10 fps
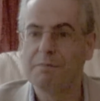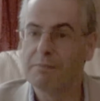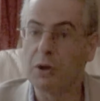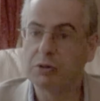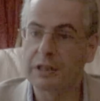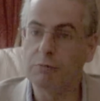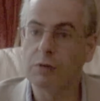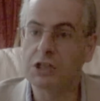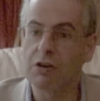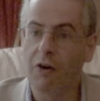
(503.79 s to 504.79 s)
mostly
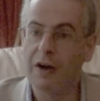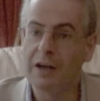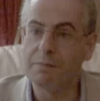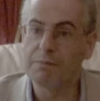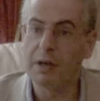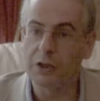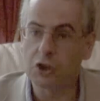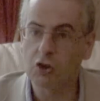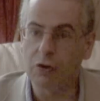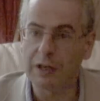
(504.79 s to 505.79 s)
retired
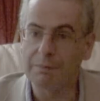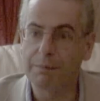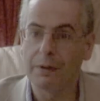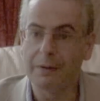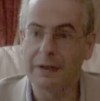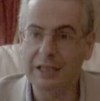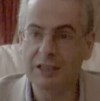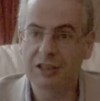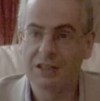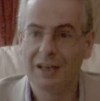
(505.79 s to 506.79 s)
military and
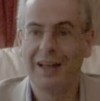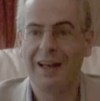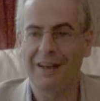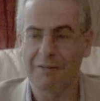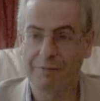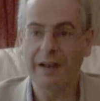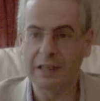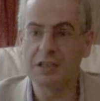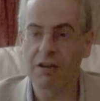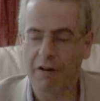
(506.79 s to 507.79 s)
police,
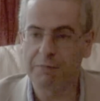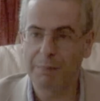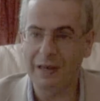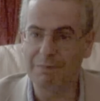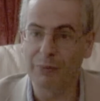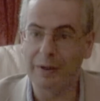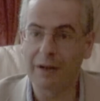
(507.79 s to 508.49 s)
fairly tough people.